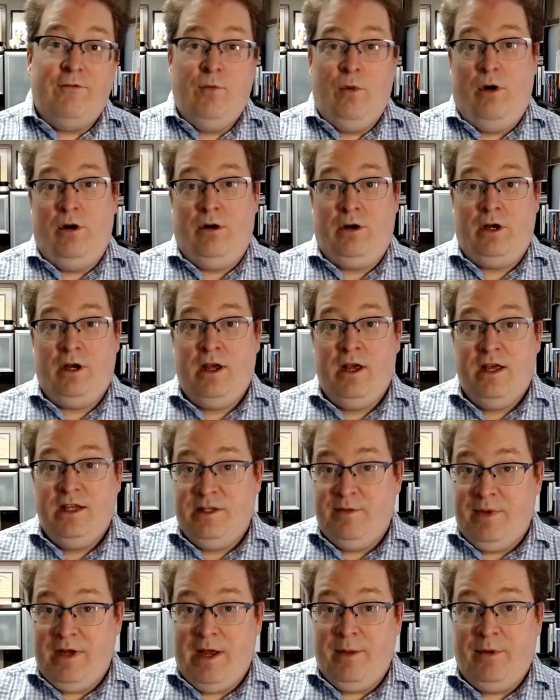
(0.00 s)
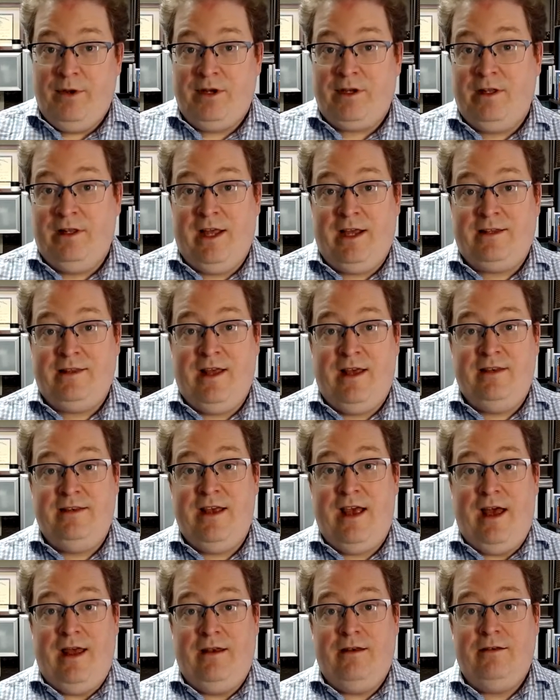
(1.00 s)
work to be able to collect that
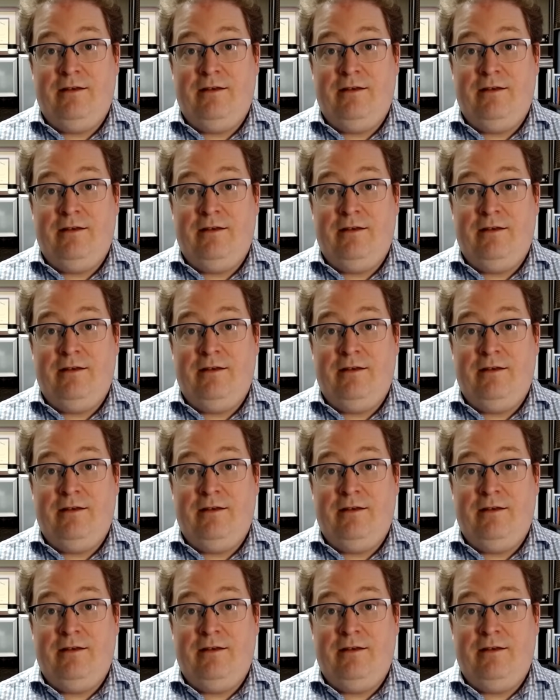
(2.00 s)
debt.